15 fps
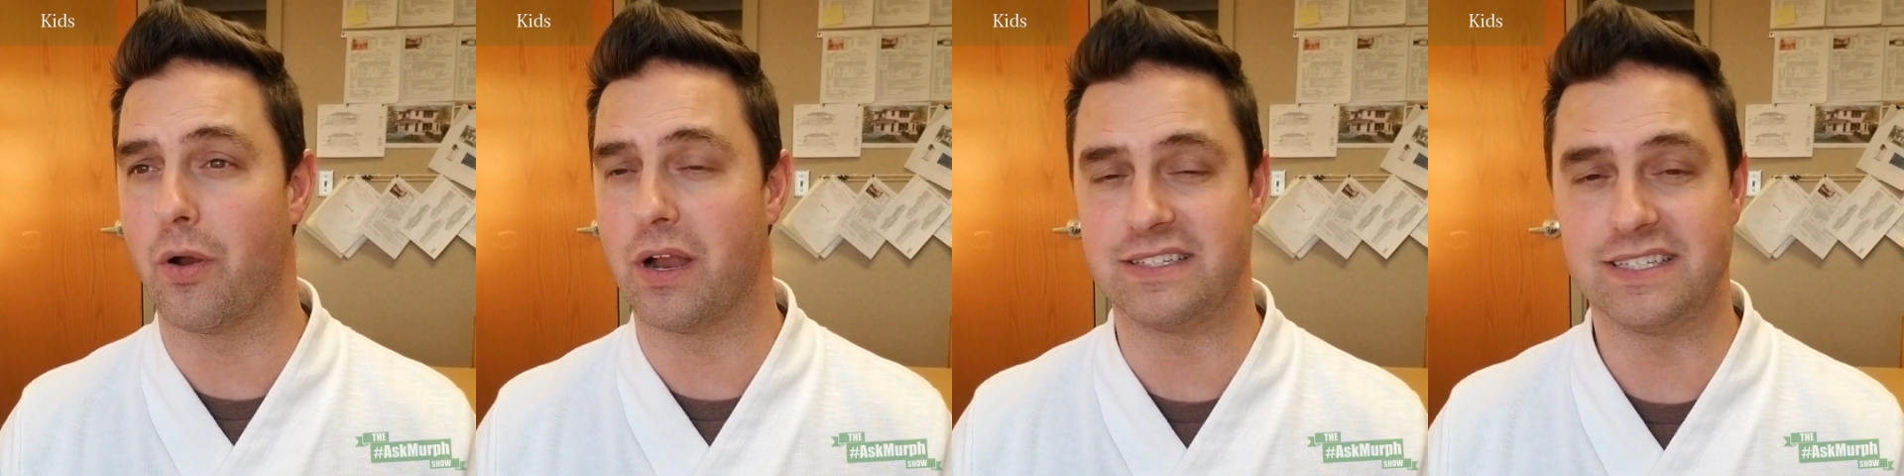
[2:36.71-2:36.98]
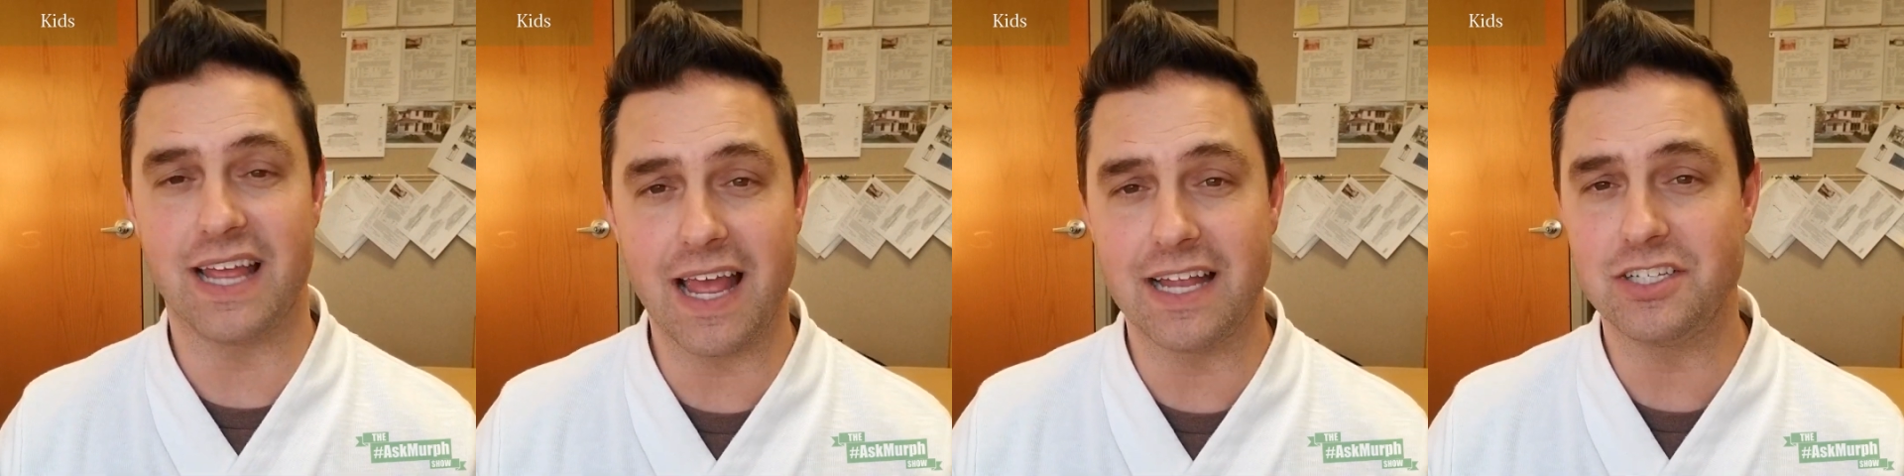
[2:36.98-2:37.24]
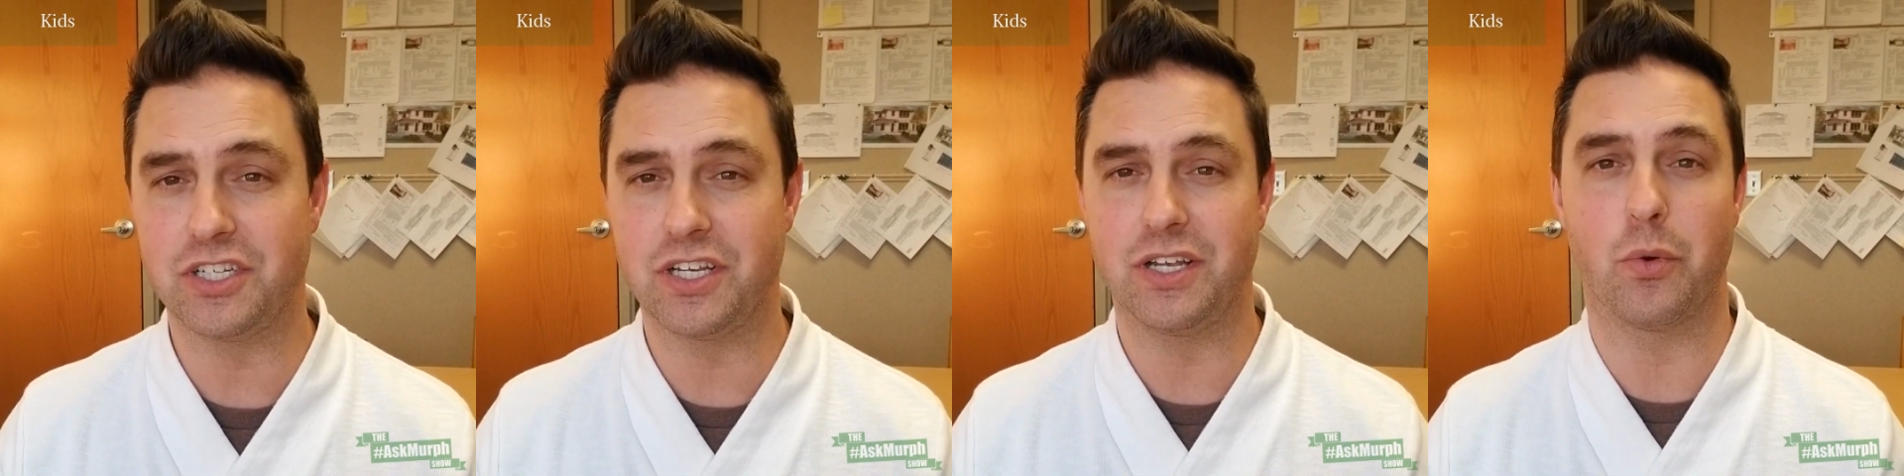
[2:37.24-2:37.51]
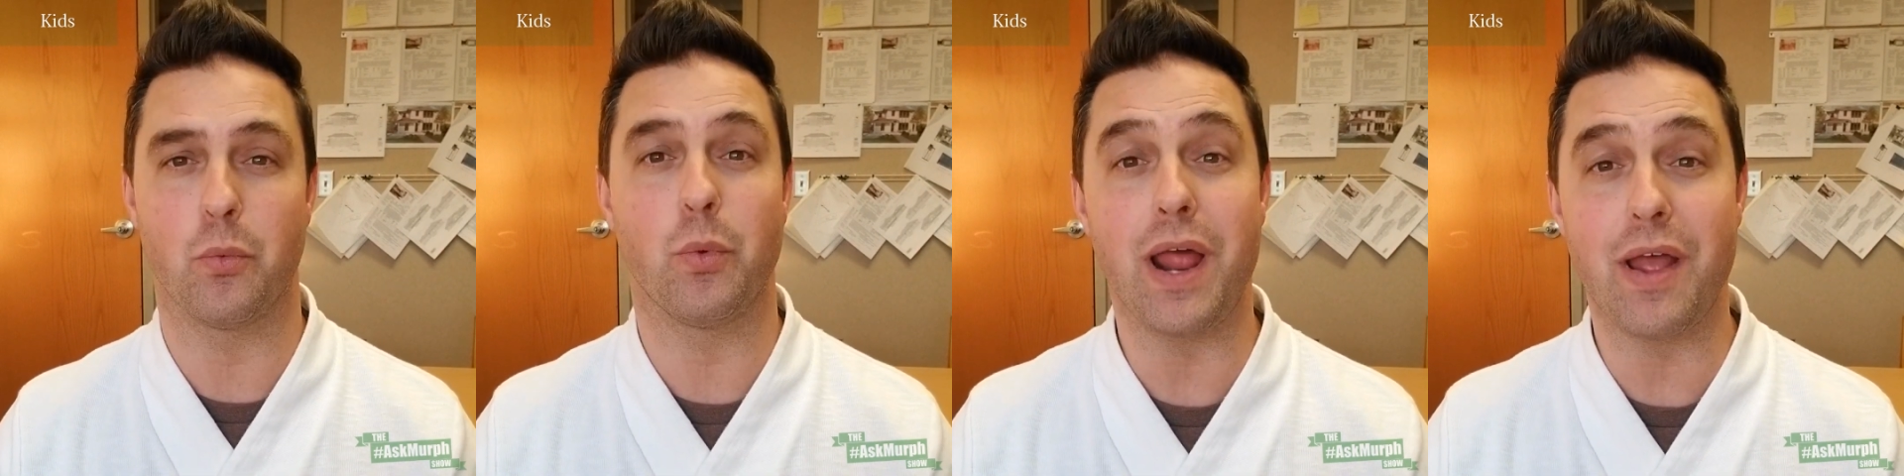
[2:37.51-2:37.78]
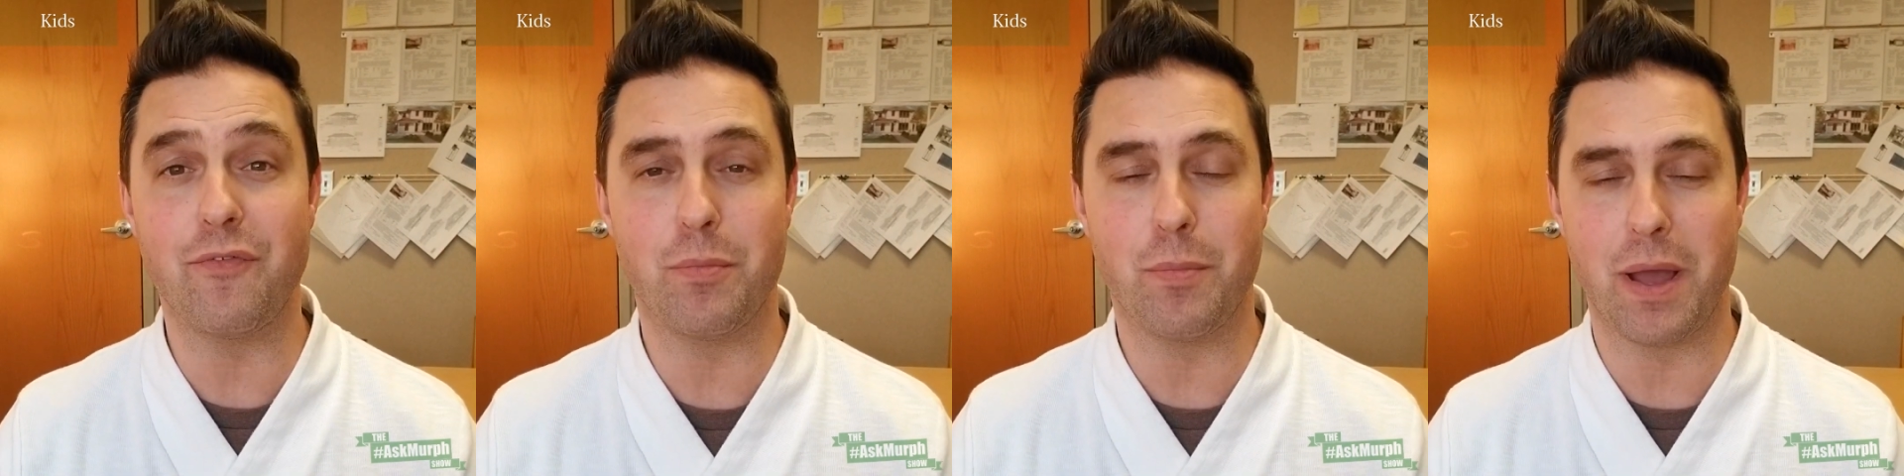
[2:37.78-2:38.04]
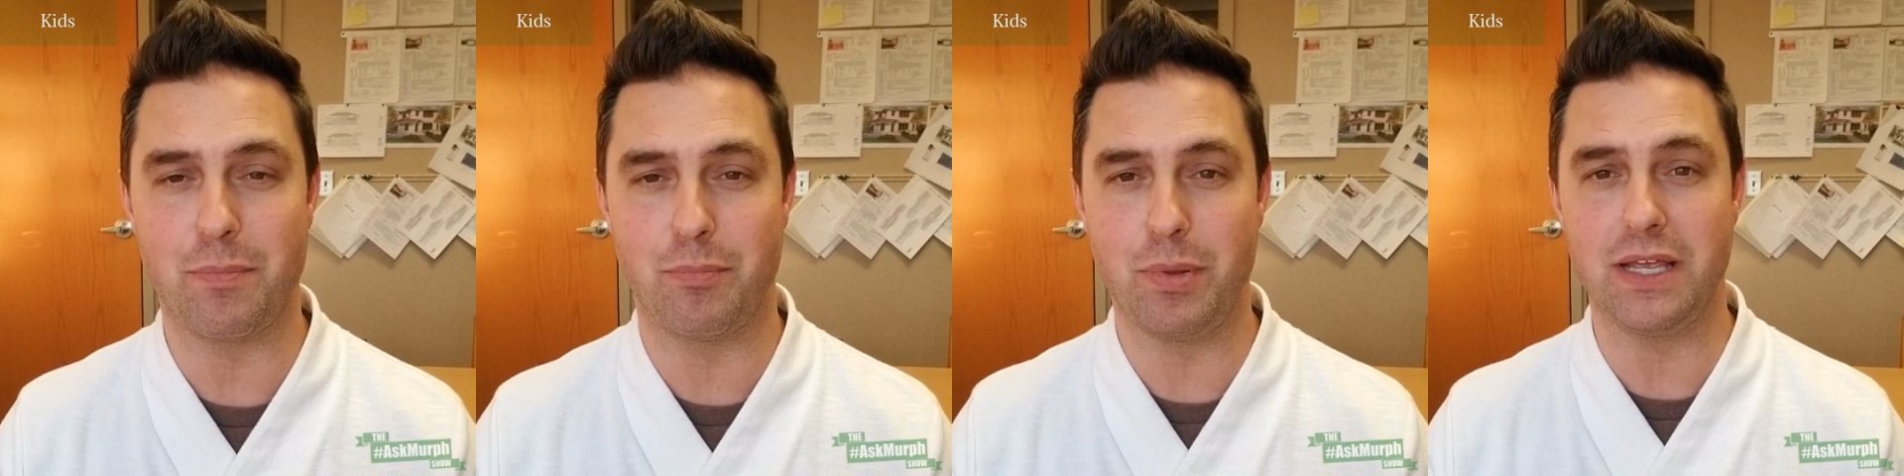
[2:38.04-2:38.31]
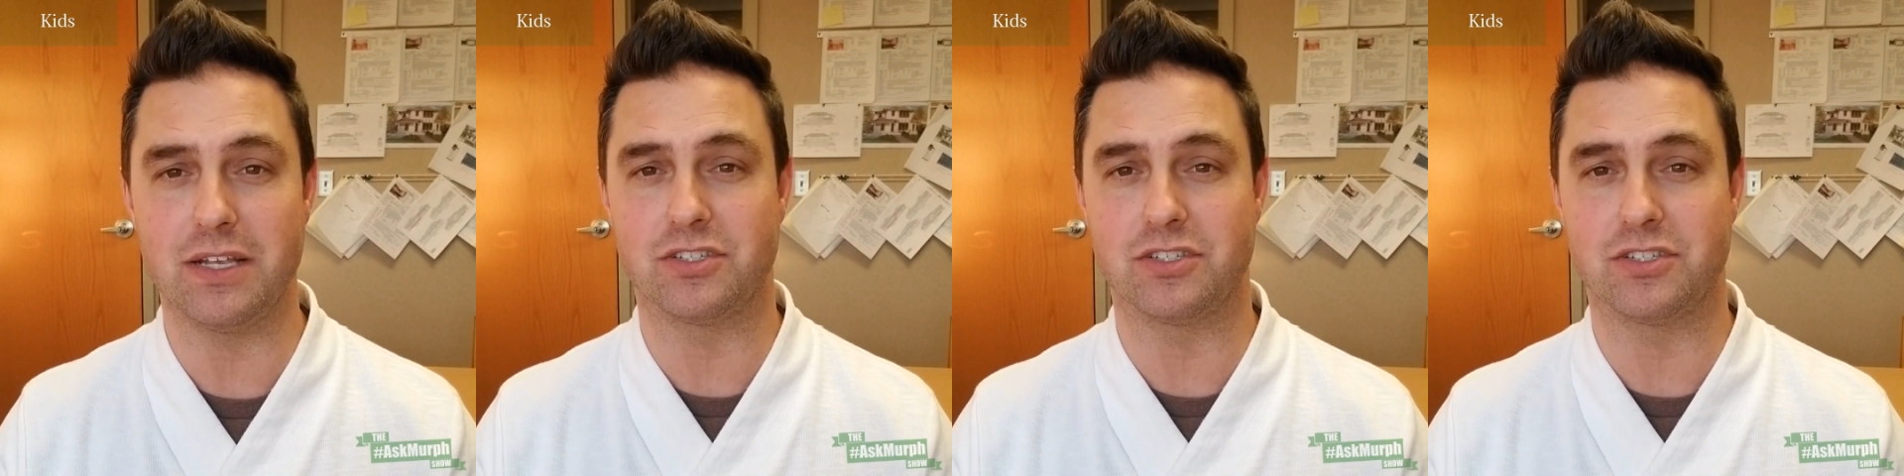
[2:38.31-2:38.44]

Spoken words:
attention or whatever it might be.